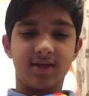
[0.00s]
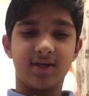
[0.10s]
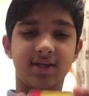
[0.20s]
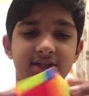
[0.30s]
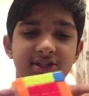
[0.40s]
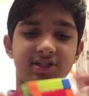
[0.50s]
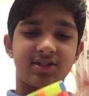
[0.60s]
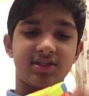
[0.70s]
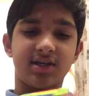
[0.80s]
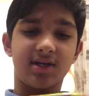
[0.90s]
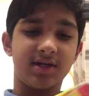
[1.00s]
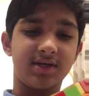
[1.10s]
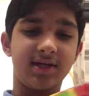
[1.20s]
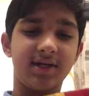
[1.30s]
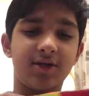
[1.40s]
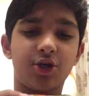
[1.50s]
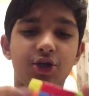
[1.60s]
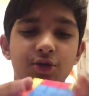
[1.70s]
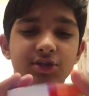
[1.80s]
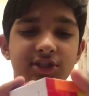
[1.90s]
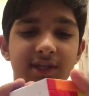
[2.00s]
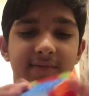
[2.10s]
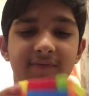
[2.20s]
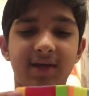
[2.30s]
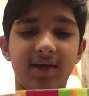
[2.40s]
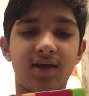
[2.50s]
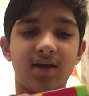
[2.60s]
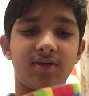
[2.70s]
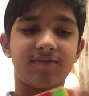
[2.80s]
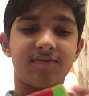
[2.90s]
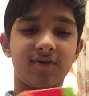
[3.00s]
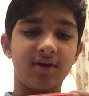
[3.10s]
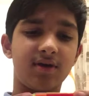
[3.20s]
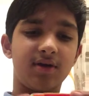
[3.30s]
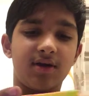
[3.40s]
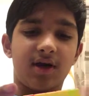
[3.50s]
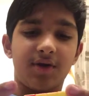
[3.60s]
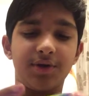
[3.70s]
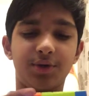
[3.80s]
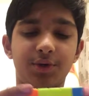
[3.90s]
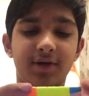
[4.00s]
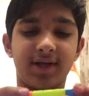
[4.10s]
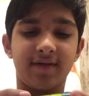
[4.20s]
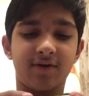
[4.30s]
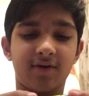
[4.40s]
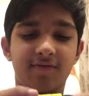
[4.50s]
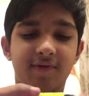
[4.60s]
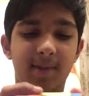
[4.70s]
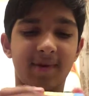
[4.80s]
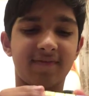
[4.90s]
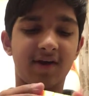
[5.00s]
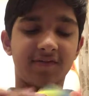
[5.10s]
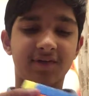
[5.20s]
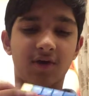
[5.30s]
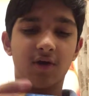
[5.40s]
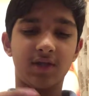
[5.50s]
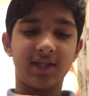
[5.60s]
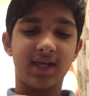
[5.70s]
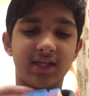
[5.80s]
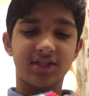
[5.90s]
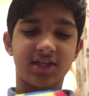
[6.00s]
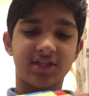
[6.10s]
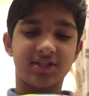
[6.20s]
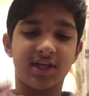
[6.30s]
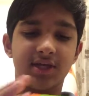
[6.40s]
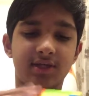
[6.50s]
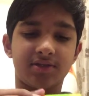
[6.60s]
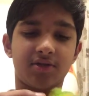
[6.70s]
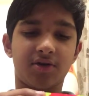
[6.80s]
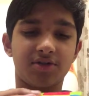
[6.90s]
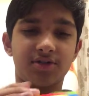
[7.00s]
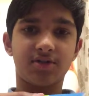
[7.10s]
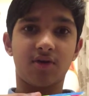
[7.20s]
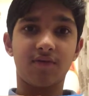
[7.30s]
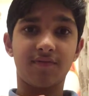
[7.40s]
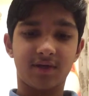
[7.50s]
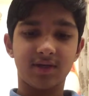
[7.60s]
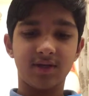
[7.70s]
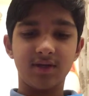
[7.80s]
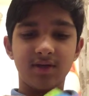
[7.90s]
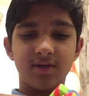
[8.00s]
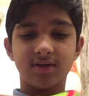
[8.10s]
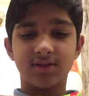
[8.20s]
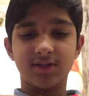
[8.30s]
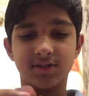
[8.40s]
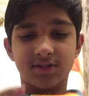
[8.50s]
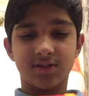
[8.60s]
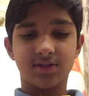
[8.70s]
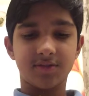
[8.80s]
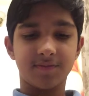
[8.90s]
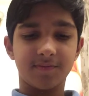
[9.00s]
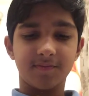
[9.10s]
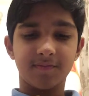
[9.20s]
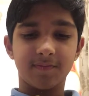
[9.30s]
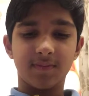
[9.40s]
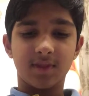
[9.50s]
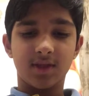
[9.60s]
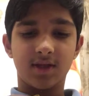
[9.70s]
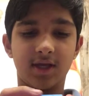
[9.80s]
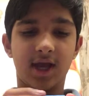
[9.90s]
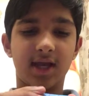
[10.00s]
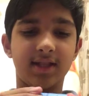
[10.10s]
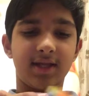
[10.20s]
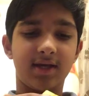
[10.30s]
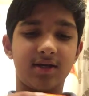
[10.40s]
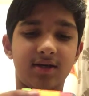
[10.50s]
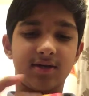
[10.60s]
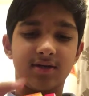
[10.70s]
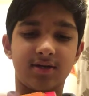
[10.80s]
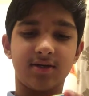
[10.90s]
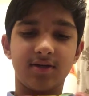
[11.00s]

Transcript: It is this ditto same way of how you do it even on a 5 by 5 after all the edges and centers are solved. Just and then